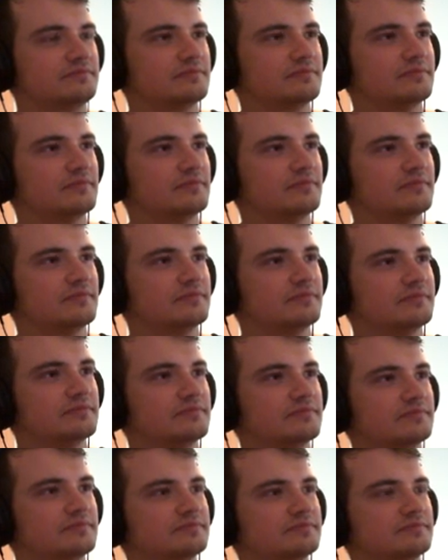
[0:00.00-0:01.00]

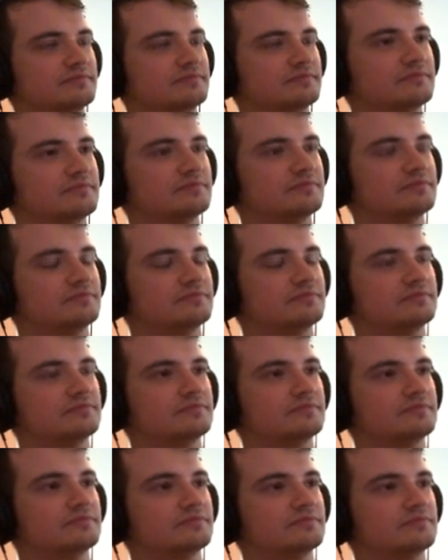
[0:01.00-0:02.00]

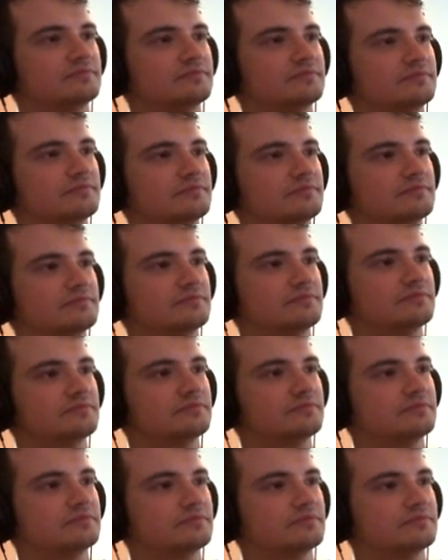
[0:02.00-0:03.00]

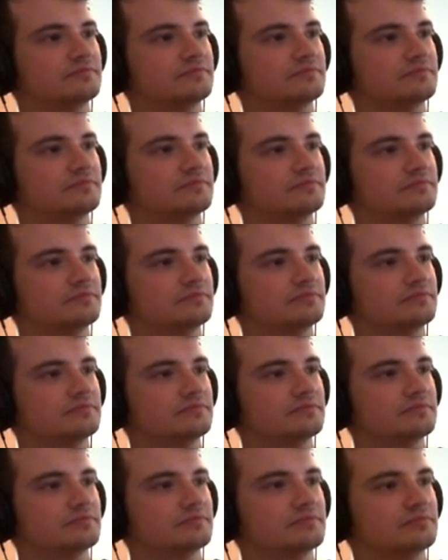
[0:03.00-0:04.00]

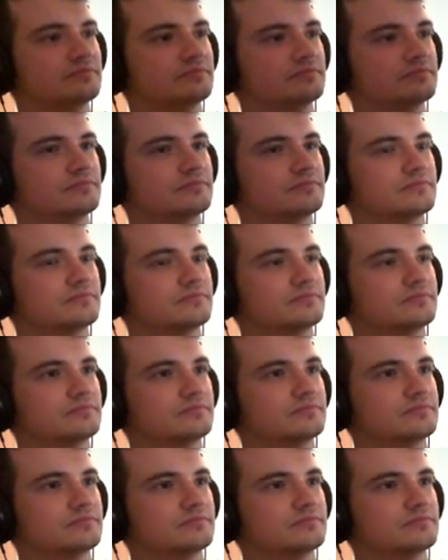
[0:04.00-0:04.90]
(not speaking)